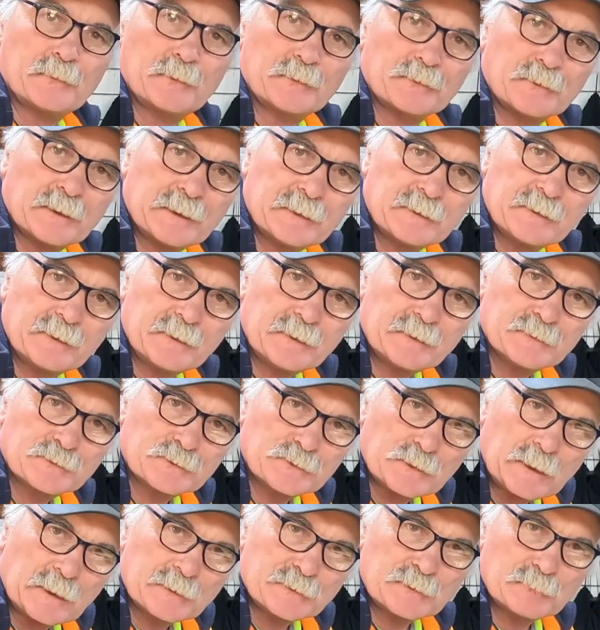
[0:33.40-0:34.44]
you were reading the
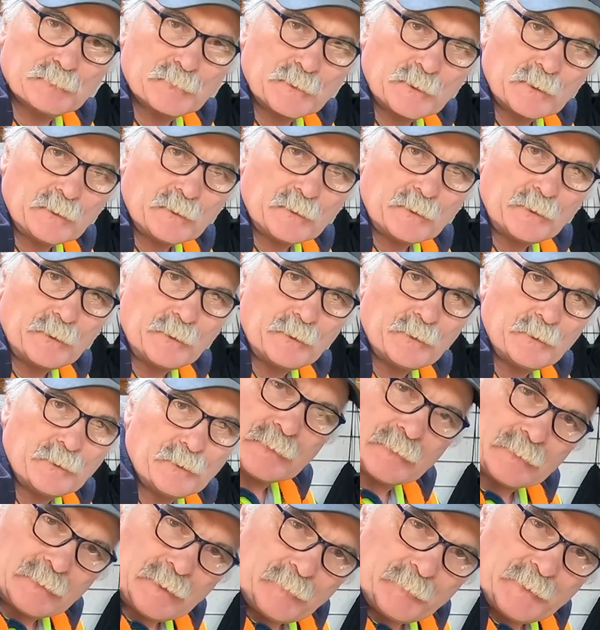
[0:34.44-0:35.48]
instruction book,
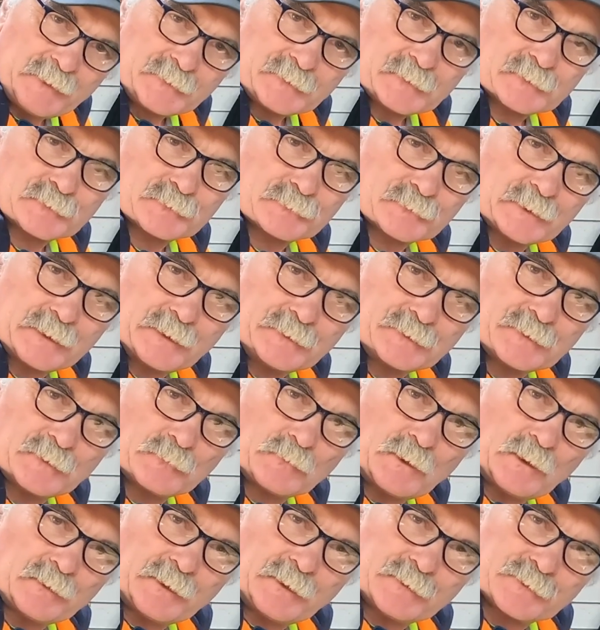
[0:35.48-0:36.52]
so let me just read you
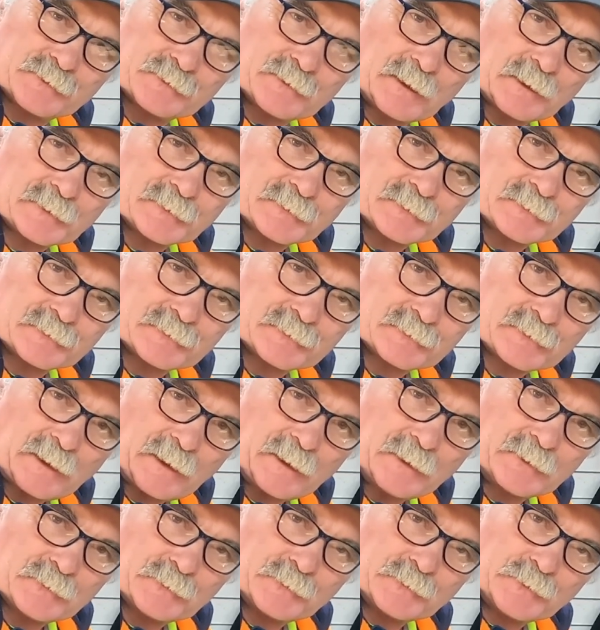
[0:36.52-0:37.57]
what the instructions
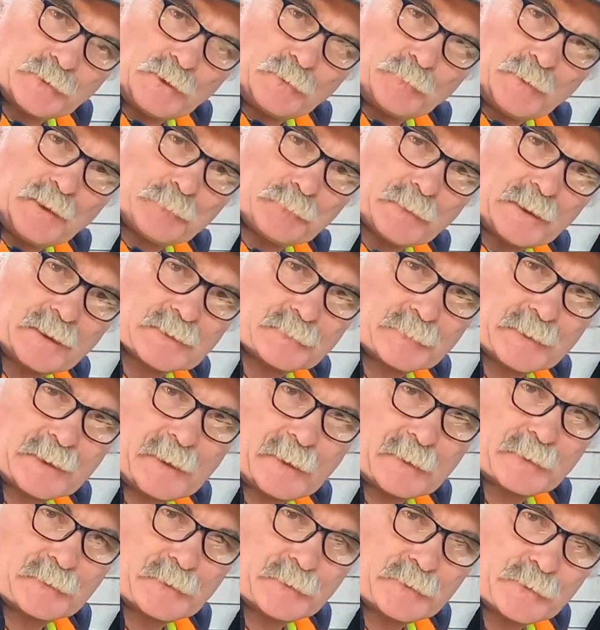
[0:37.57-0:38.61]
say to a newbie plasma
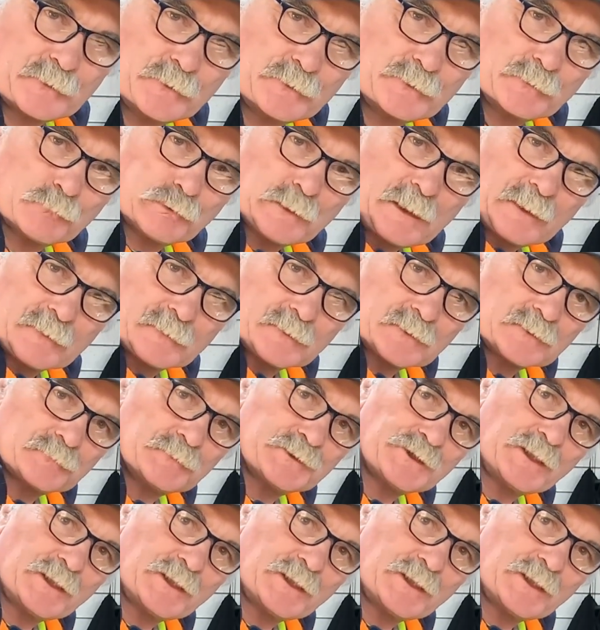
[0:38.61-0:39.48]
cutter to do to plug this